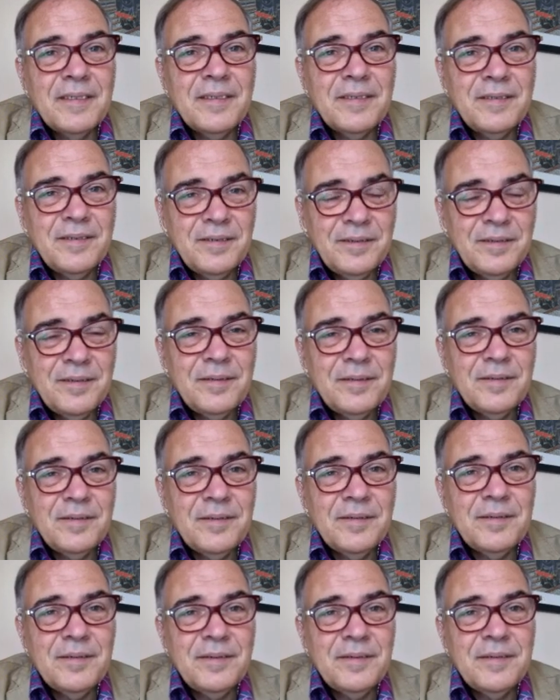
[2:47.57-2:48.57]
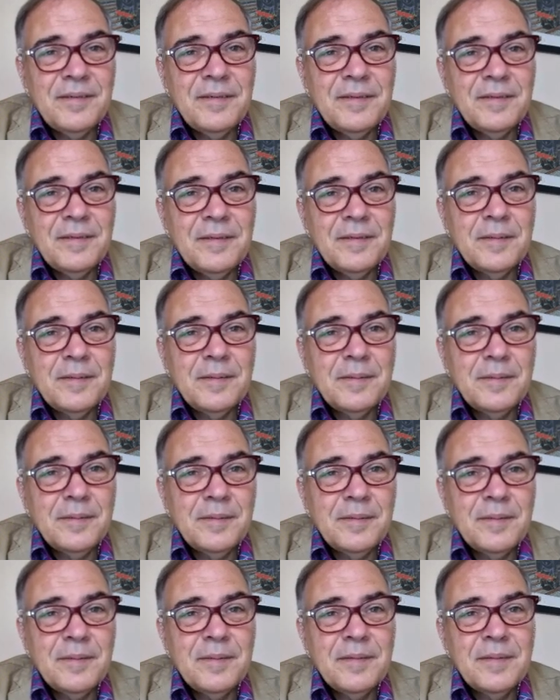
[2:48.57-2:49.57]

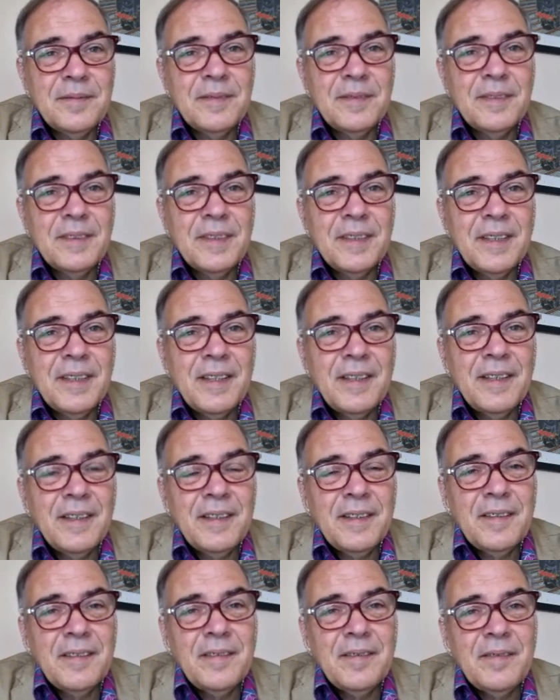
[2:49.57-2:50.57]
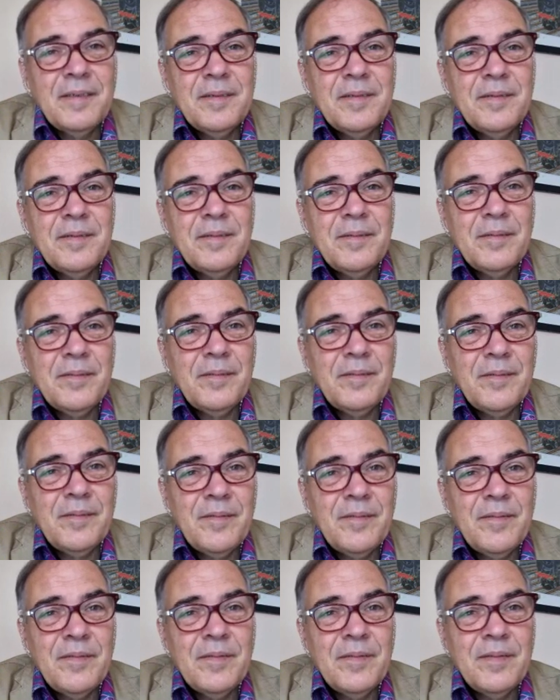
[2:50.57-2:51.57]

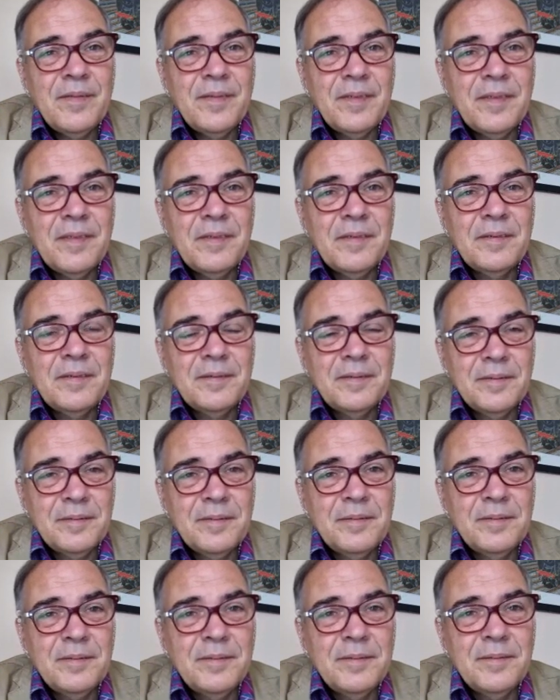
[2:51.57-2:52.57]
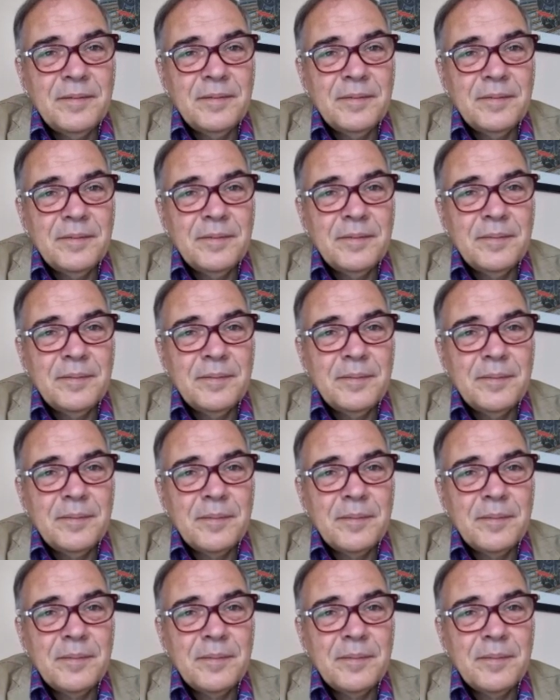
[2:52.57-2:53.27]
(not speaking)